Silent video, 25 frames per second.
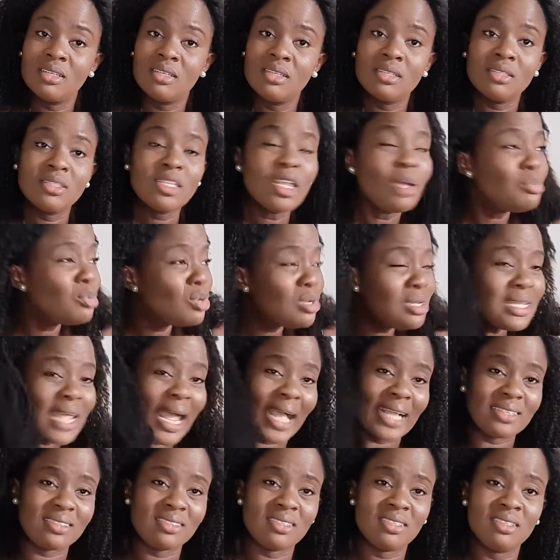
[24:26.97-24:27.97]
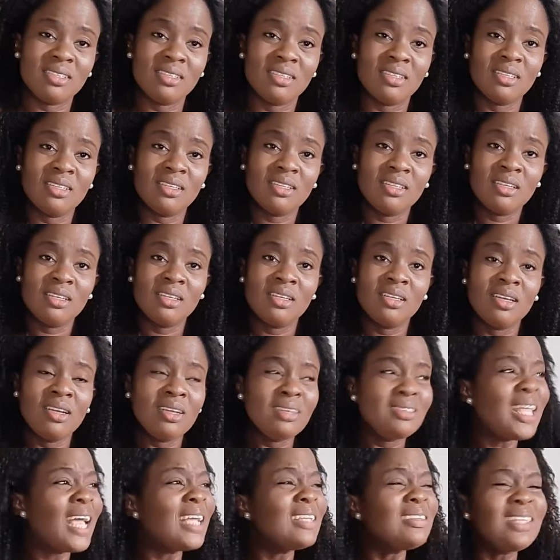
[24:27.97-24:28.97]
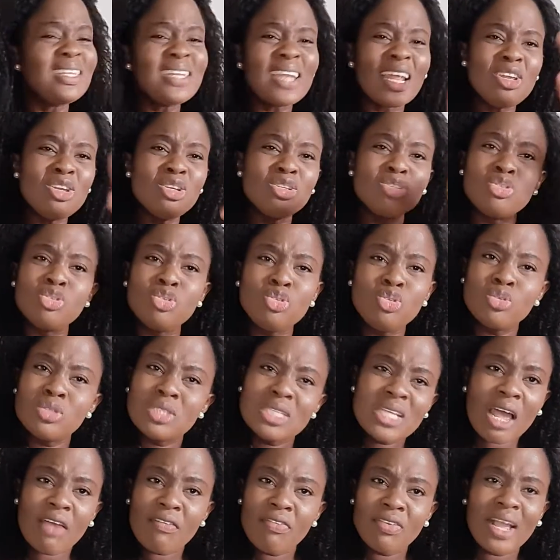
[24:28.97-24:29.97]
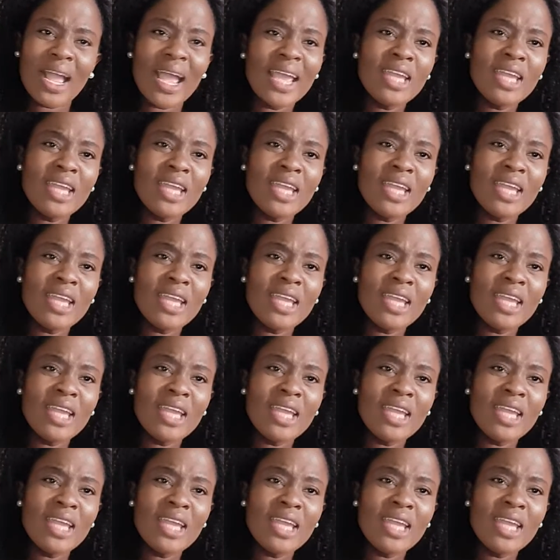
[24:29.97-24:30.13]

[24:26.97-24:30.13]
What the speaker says: Stop doing that. That thing I used to use in Africa,